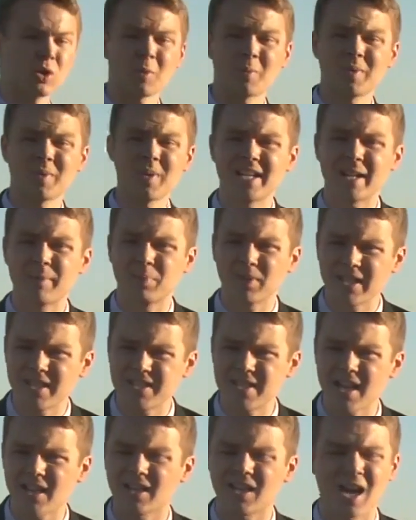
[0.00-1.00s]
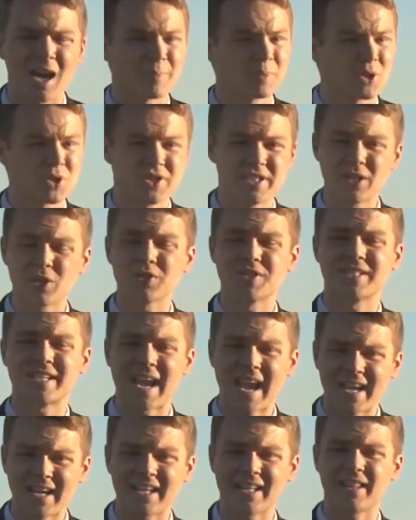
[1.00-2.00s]
Oklahoma City police helicopter still
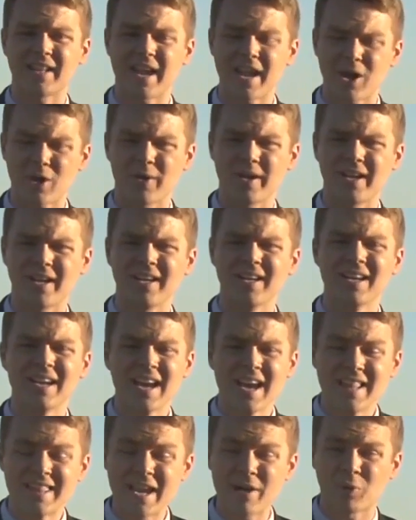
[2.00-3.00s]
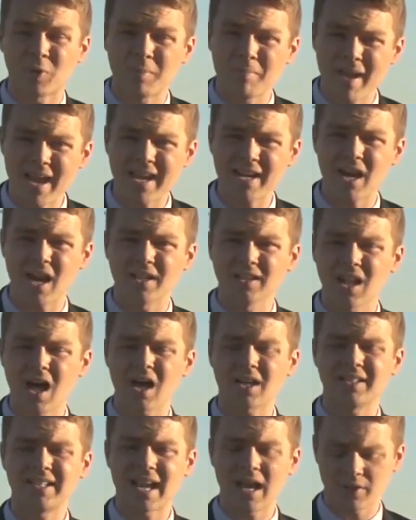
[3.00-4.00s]
scanning the area. They remain on
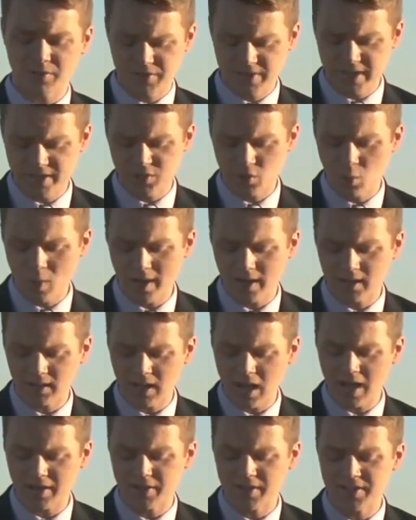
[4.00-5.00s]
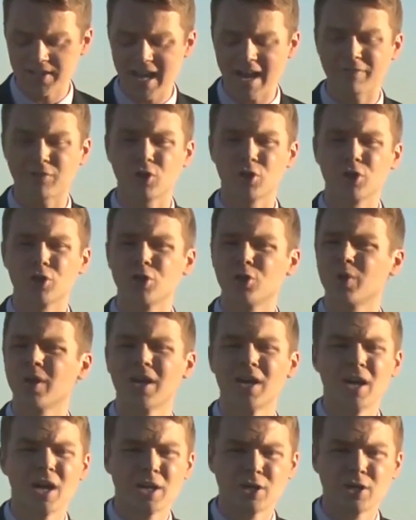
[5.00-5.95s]
lockdown since 1 o'clock this afternoon.